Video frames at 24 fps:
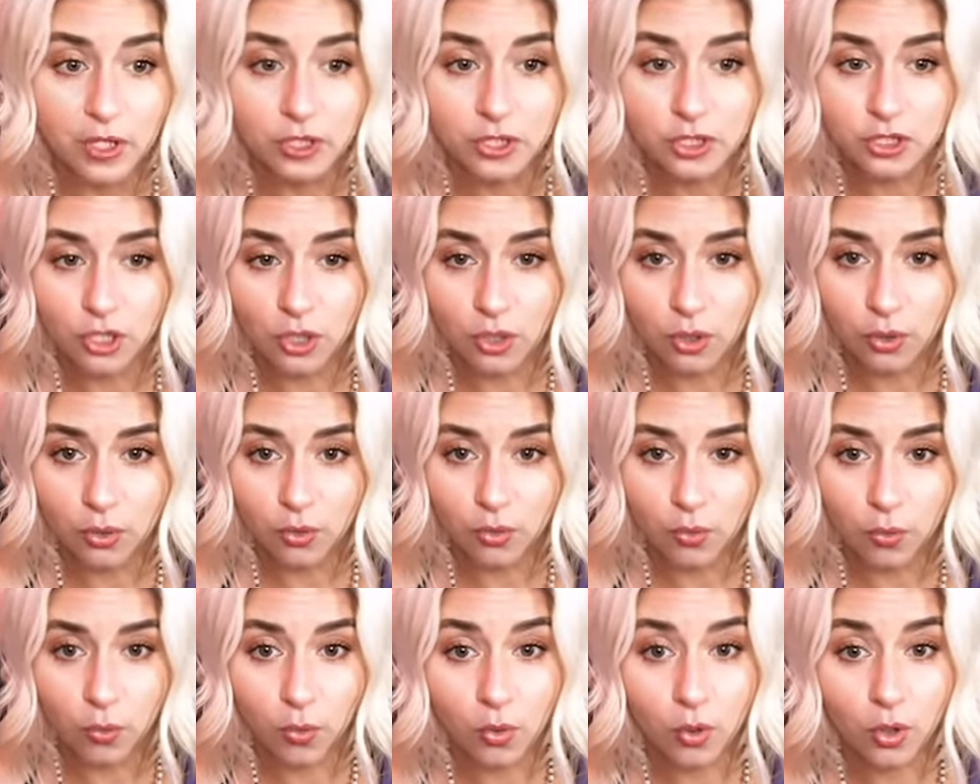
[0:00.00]

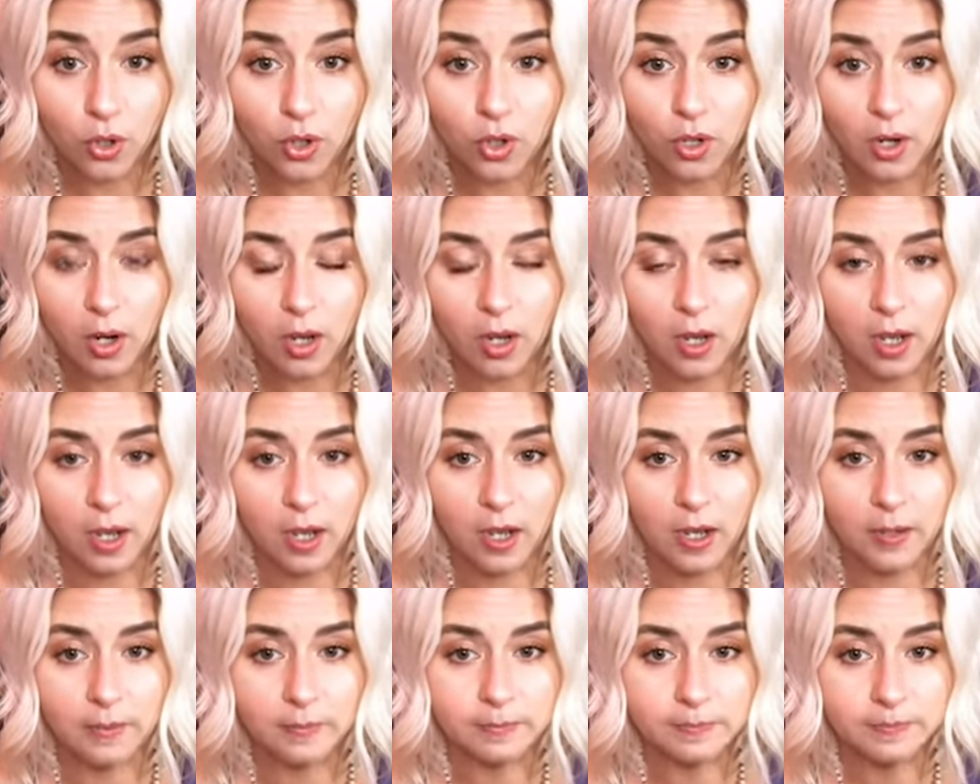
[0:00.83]
So, or,
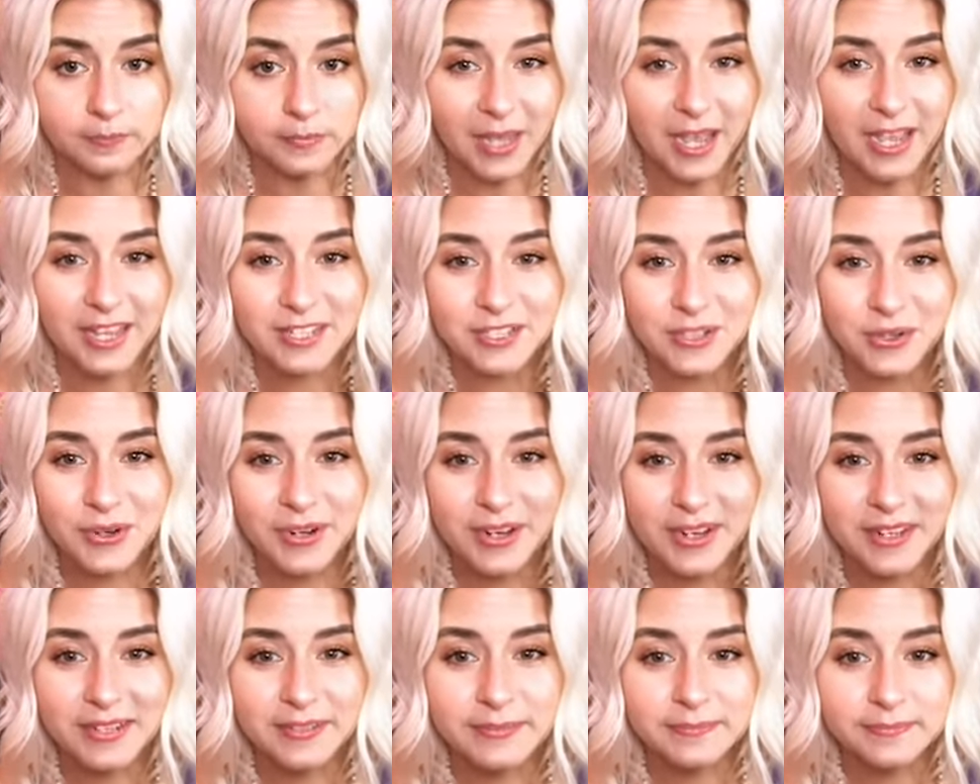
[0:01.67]
um, hi
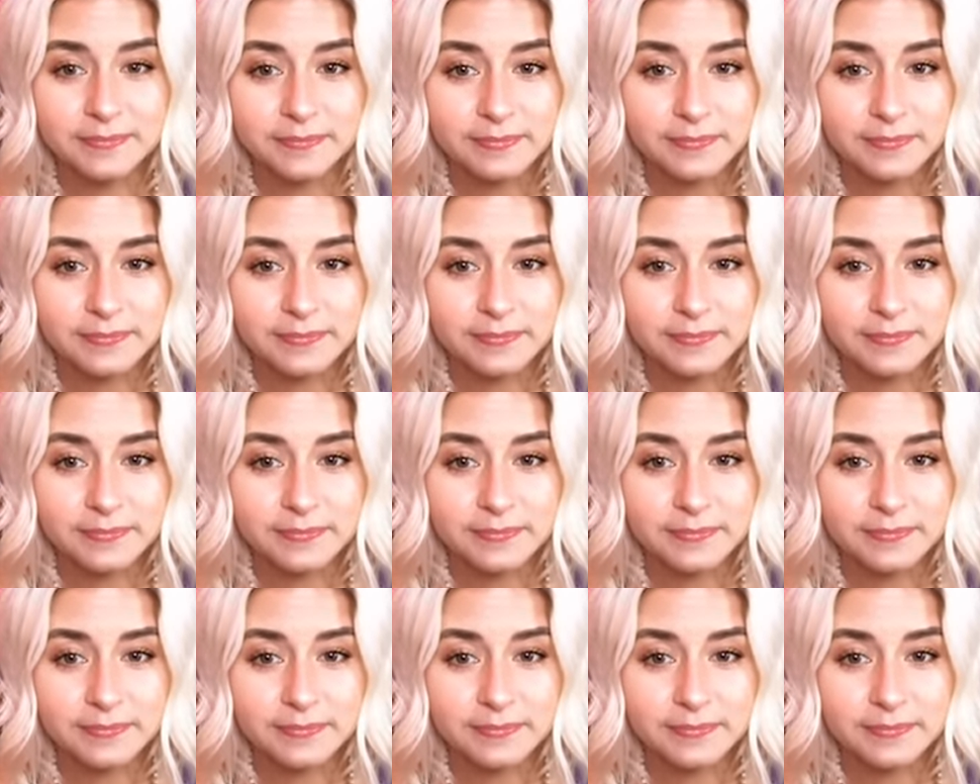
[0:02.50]
Jordan.